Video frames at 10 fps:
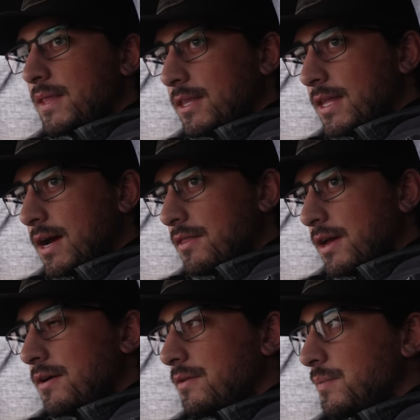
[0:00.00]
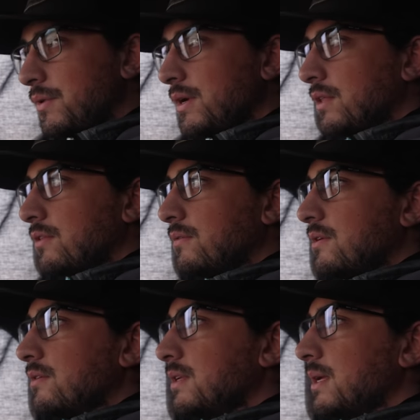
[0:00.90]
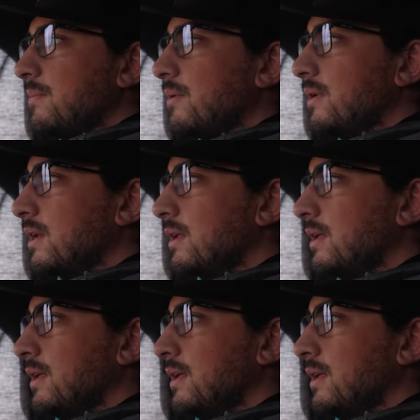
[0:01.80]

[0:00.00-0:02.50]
And then that, that other pretty three-year-old 10-point.